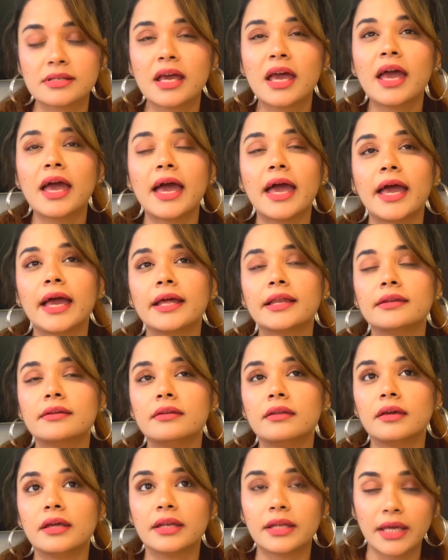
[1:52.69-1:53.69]
and
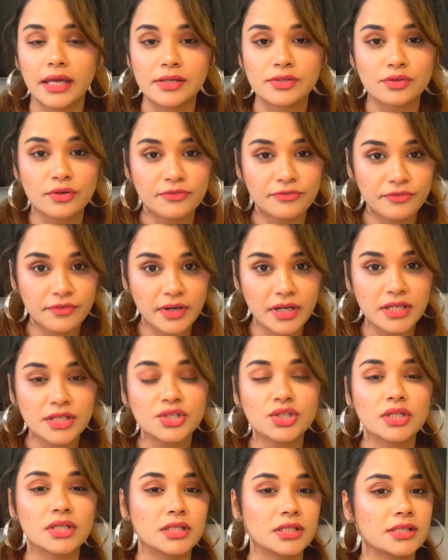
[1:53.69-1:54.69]
in case of French,
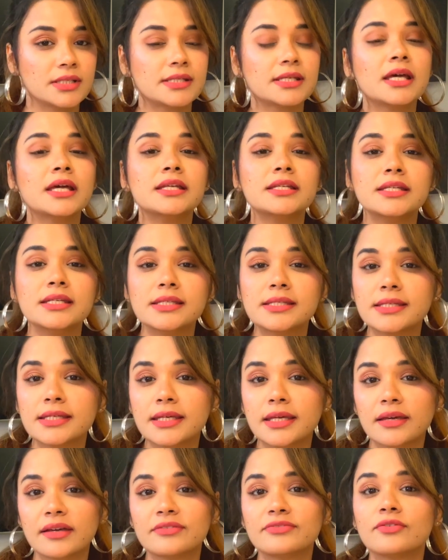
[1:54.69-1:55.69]
it is
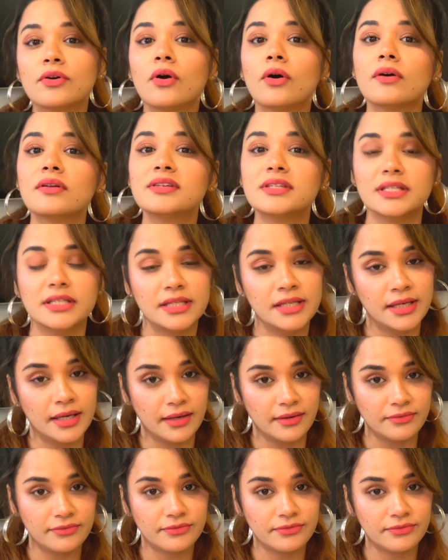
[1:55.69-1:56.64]
TCF or TEF.